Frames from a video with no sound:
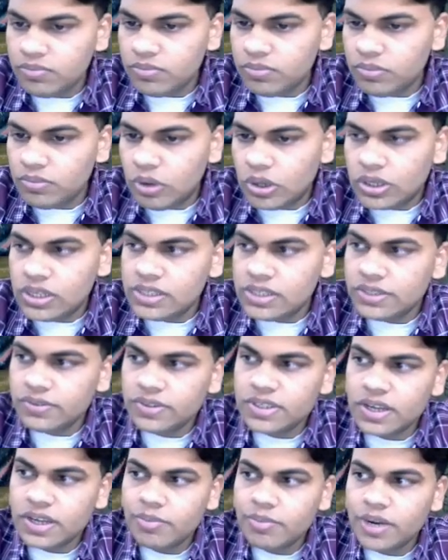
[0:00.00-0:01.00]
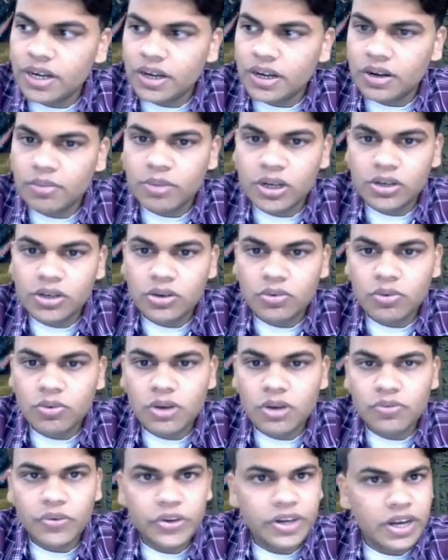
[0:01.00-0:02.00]
models which are better able to
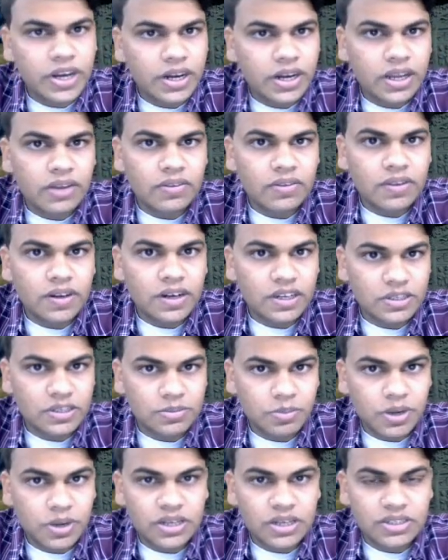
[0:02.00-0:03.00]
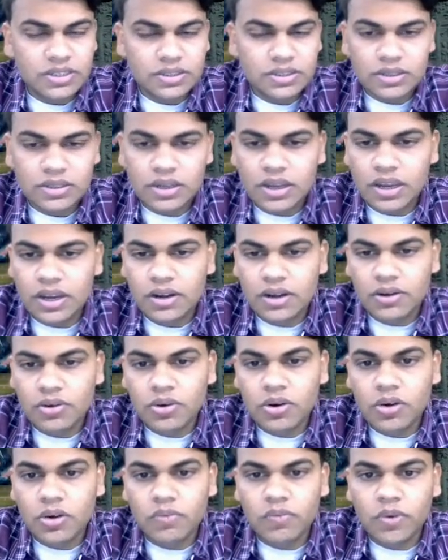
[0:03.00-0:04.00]
work with data that are sparse and do
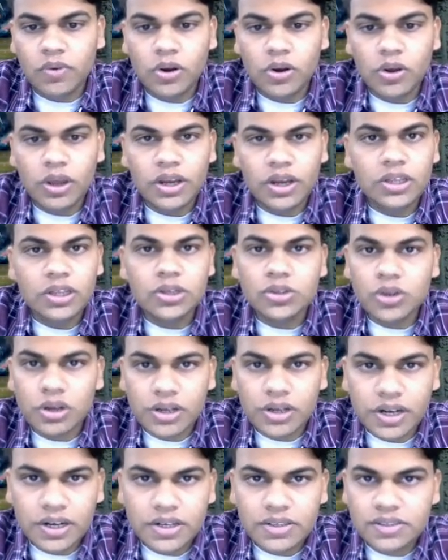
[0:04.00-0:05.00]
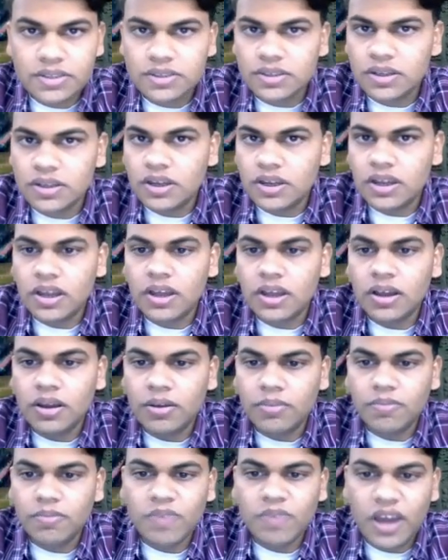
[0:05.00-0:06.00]
not follow any usual trends
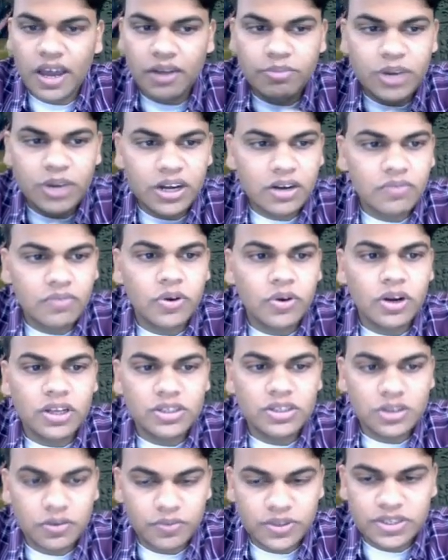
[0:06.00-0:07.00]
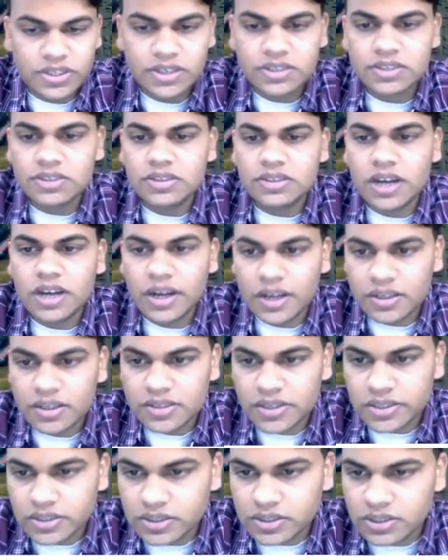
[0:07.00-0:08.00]
are better for astrophysics
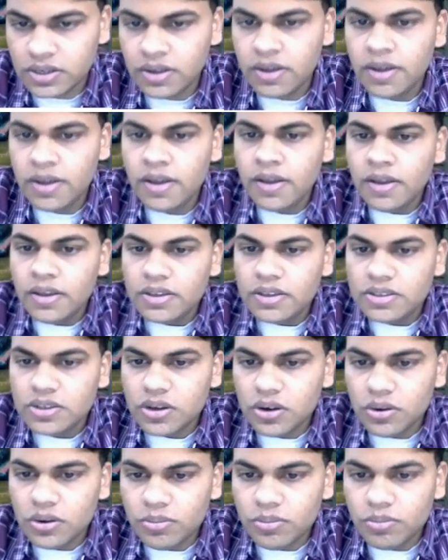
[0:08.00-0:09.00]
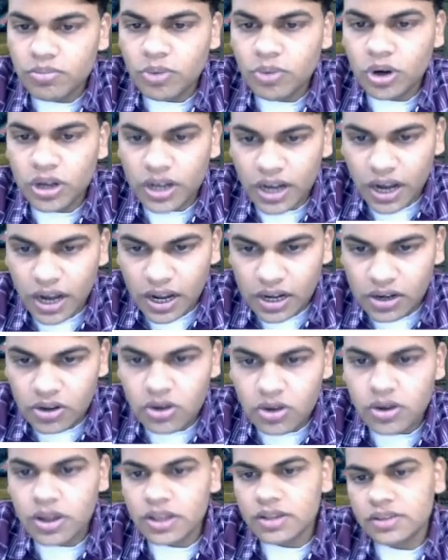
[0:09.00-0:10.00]
datasets. So Monte
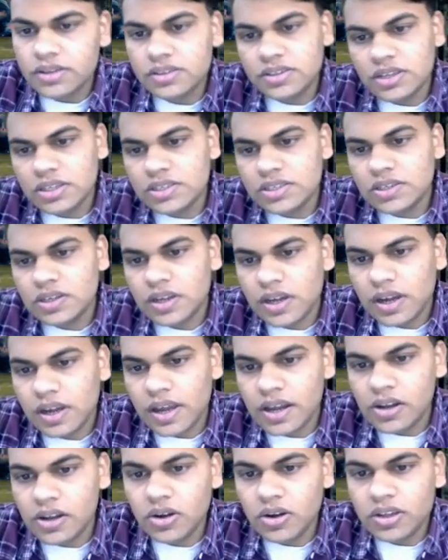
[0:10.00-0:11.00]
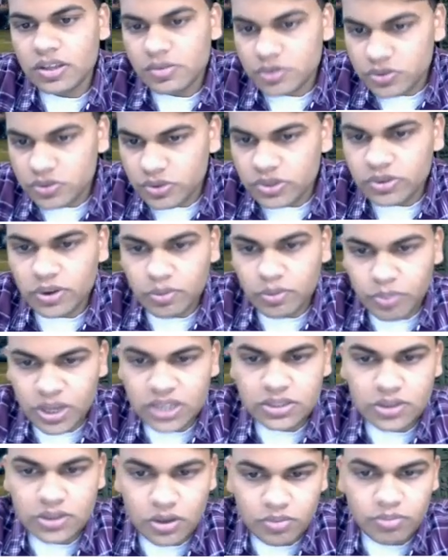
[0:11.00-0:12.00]
Carlo and such algorithms which are
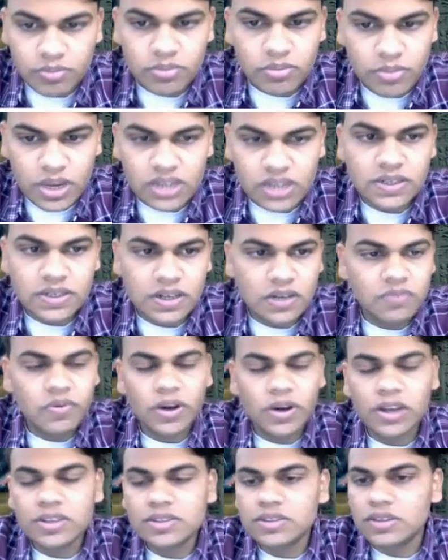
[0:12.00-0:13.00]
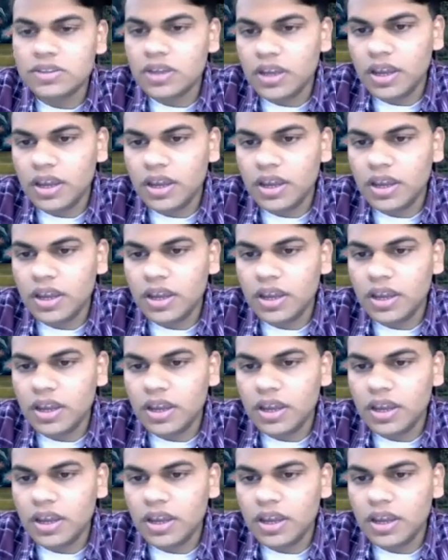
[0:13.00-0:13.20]
based on Bayesian inference